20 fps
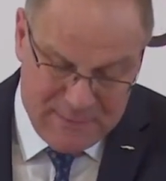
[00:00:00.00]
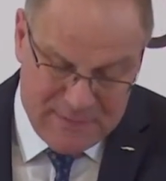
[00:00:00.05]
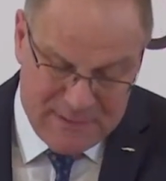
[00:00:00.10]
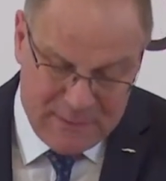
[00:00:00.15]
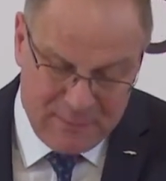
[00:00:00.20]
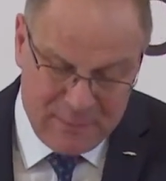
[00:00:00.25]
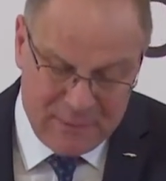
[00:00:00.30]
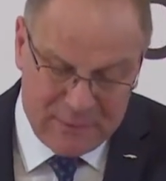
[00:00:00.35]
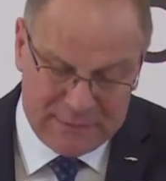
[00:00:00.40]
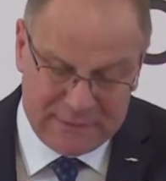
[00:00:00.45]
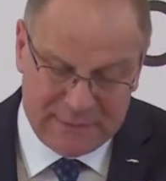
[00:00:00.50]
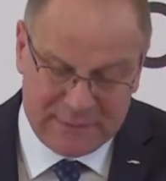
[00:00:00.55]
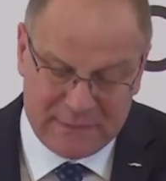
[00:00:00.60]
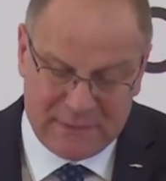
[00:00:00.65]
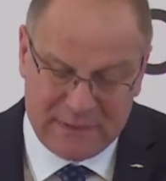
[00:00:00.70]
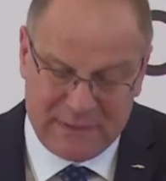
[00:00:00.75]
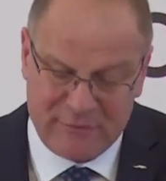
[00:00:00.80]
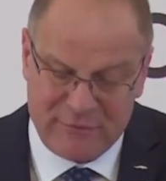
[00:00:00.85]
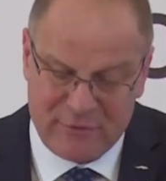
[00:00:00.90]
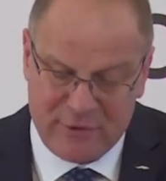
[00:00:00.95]
supporting
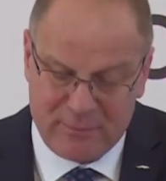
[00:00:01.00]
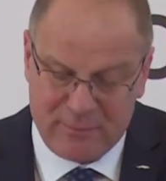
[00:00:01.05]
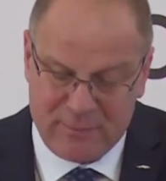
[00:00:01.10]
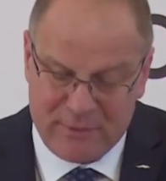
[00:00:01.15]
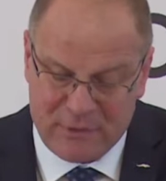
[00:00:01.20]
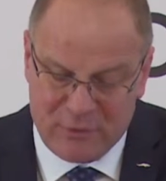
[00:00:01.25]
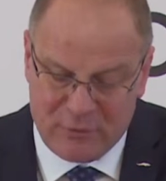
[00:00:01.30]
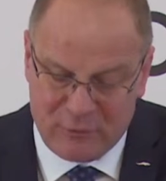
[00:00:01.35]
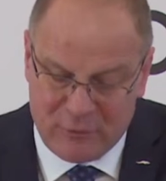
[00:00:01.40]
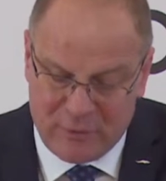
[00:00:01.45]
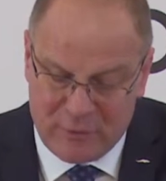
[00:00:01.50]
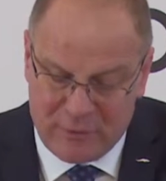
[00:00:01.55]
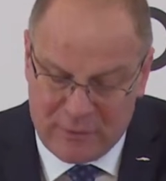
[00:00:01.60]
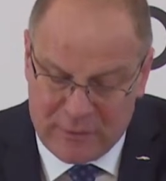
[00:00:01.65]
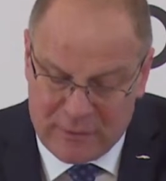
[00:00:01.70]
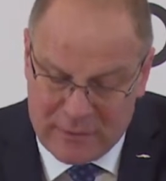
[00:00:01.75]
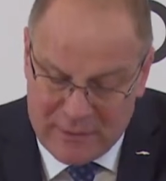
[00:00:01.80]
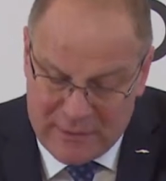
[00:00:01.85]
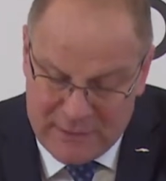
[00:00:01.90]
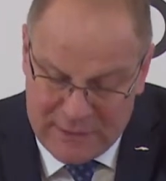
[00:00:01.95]
the development of all
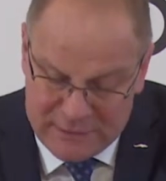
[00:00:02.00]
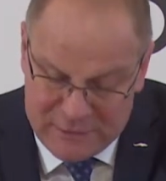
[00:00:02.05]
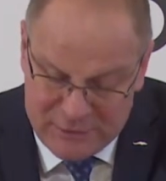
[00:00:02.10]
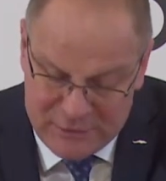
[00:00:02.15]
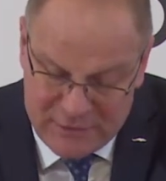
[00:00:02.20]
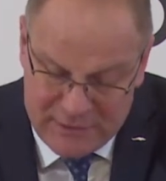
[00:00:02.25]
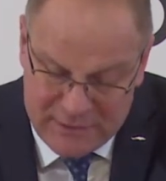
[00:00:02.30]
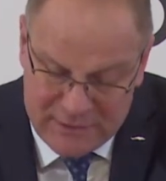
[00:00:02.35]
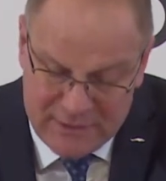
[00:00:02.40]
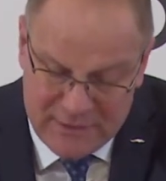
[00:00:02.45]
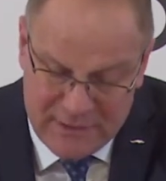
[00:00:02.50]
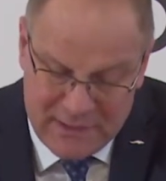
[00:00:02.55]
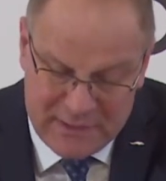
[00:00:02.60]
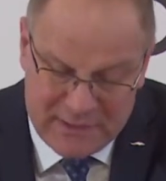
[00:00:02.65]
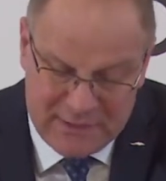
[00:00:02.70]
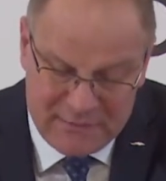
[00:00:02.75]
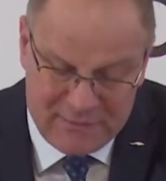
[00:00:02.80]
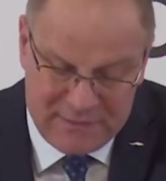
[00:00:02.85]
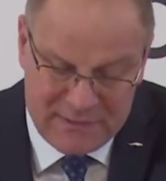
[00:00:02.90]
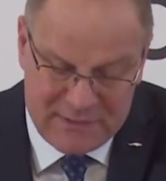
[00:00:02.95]
cultural and
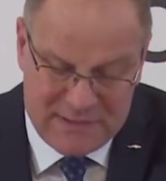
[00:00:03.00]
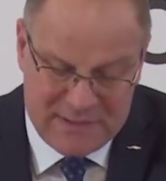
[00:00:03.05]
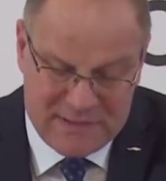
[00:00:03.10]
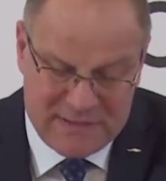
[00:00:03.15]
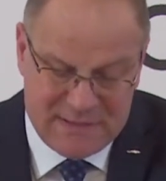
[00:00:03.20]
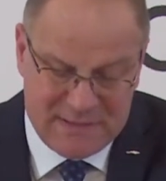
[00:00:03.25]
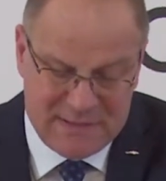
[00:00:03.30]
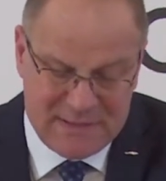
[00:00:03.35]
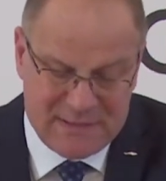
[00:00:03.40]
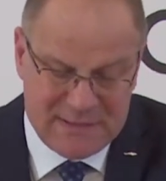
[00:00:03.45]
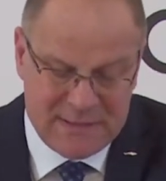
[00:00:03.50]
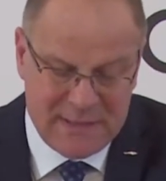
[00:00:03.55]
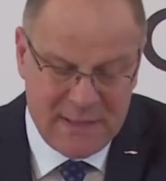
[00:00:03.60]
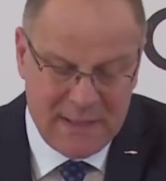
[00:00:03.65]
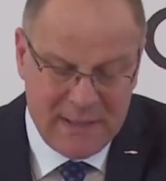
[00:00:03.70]
creative industries.